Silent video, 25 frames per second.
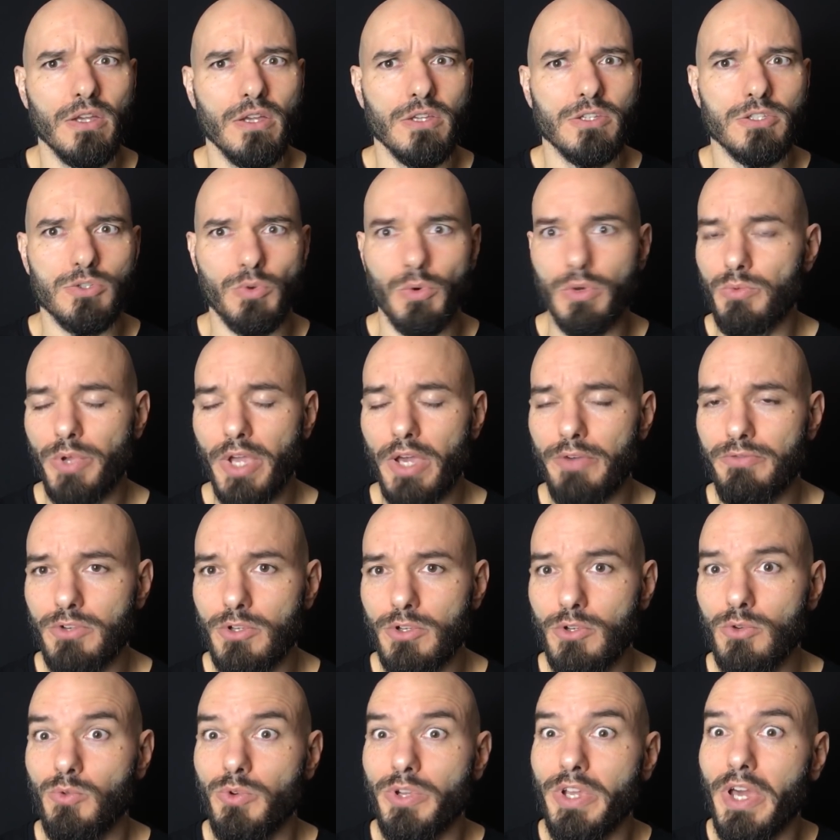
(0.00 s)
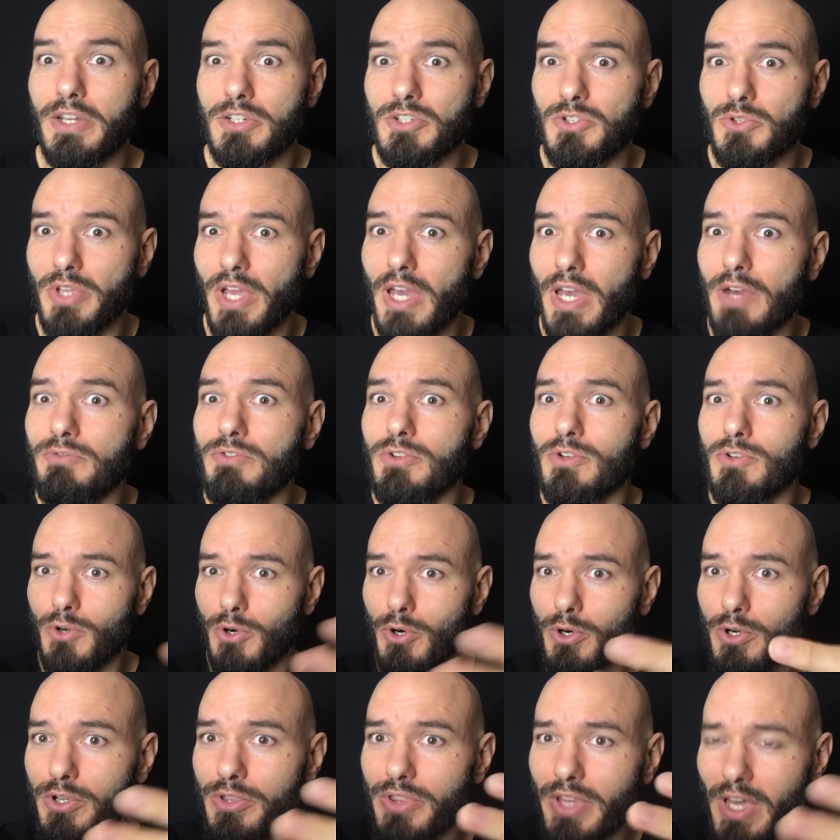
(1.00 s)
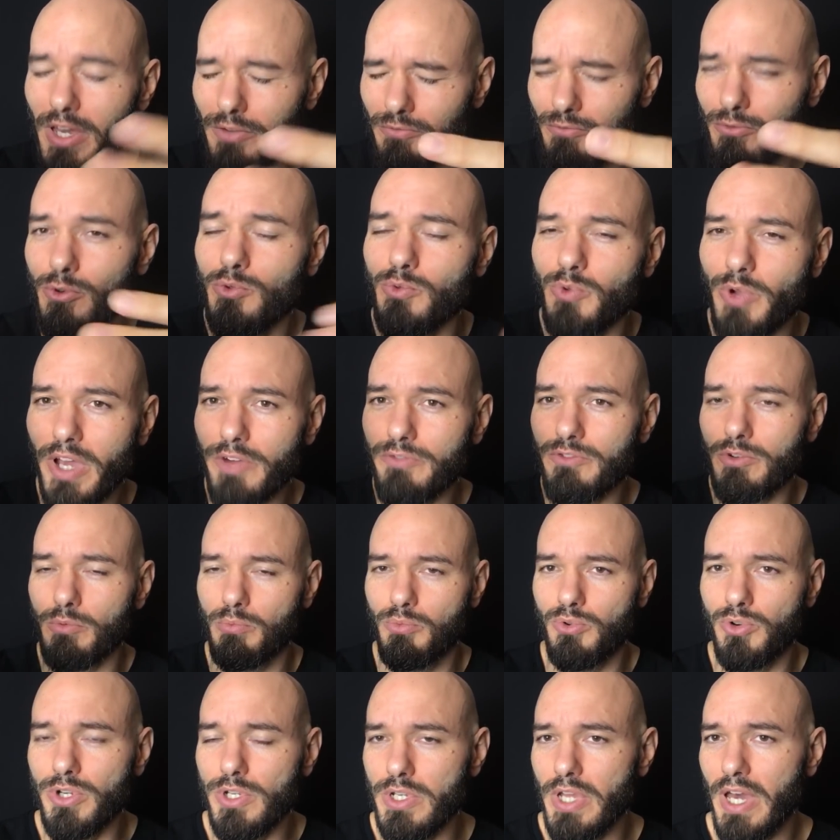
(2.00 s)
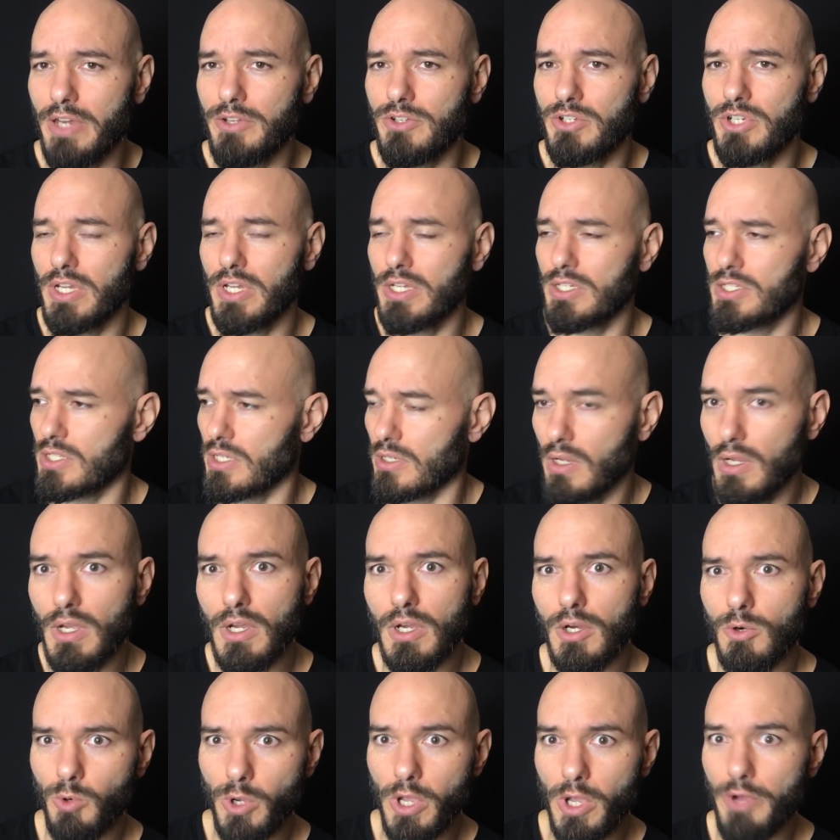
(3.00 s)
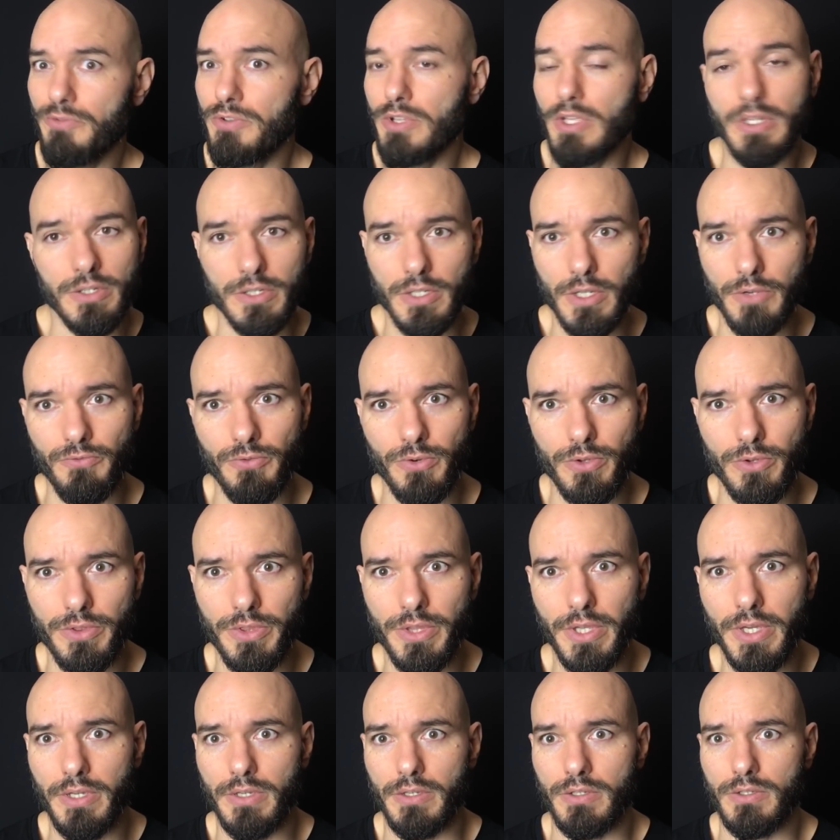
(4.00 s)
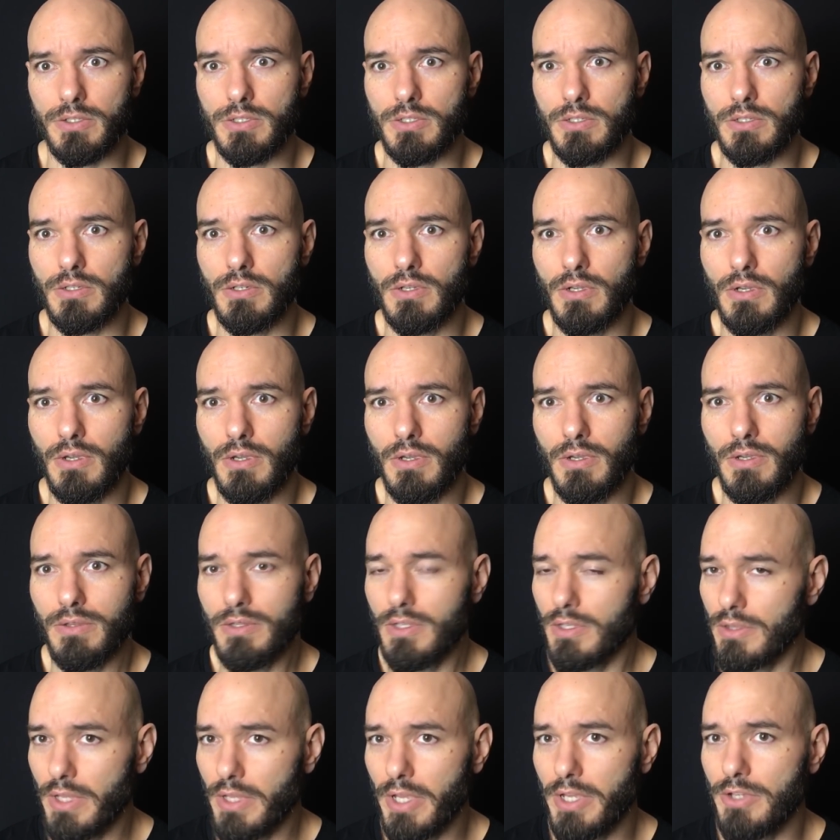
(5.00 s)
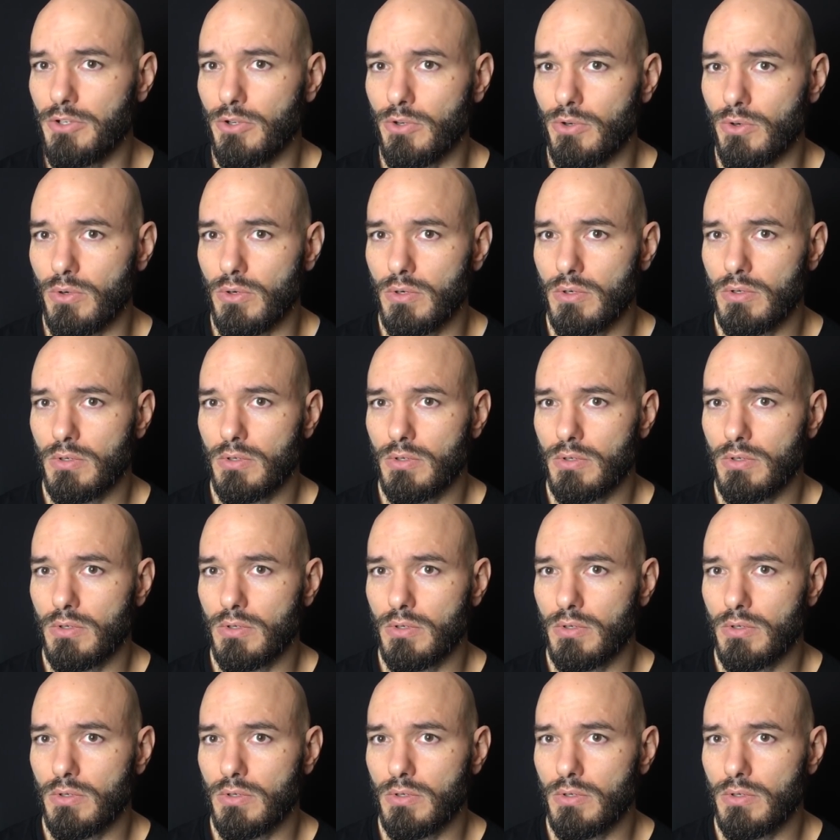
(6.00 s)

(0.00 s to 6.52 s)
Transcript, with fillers: So what do we have to do? We actually have to cook that food. We have to pre-digest it. We have to eat different things than they do.